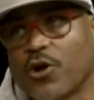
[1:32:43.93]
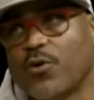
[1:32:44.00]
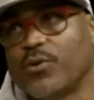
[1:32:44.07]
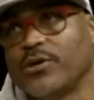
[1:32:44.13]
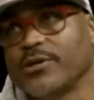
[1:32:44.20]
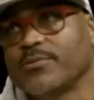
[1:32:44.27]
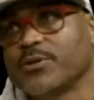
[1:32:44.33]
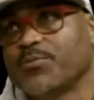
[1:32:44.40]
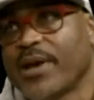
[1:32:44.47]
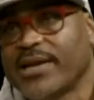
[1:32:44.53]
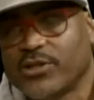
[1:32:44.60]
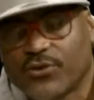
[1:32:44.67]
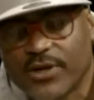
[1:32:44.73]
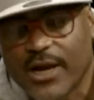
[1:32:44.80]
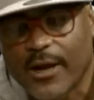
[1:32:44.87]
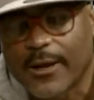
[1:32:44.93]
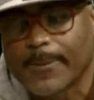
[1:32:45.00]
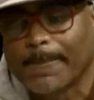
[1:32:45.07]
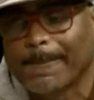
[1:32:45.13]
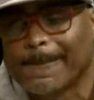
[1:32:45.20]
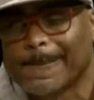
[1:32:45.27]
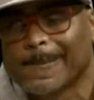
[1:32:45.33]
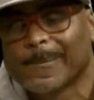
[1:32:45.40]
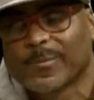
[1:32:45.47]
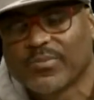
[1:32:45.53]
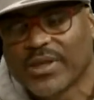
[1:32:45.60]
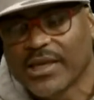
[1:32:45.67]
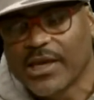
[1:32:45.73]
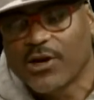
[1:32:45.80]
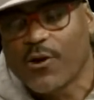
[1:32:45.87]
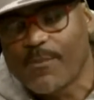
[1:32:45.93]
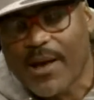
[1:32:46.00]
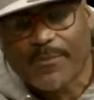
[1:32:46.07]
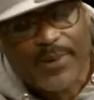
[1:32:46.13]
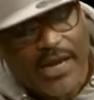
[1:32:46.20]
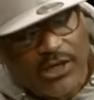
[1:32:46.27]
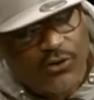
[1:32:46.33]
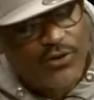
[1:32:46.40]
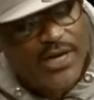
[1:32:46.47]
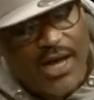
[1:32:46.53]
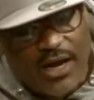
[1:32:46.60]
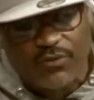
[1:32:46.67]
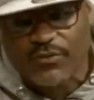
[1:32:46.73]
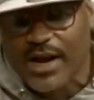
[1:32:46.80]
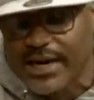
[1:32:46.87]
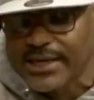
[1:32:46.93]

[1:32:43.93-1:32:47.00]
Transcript: Williams Patreon. Get on my Patreon right